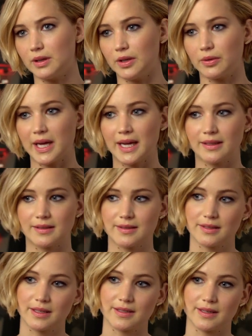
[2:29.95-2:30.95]
You know,
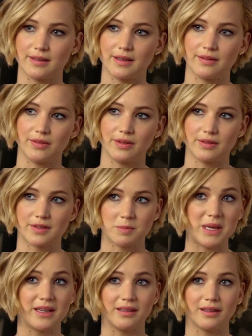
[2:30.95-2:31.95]
Katniss isn't even
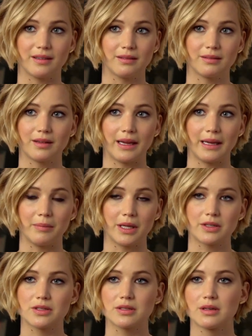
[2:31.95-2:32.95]
speaking to
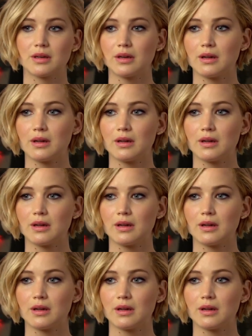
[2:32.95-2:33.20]
Haymitch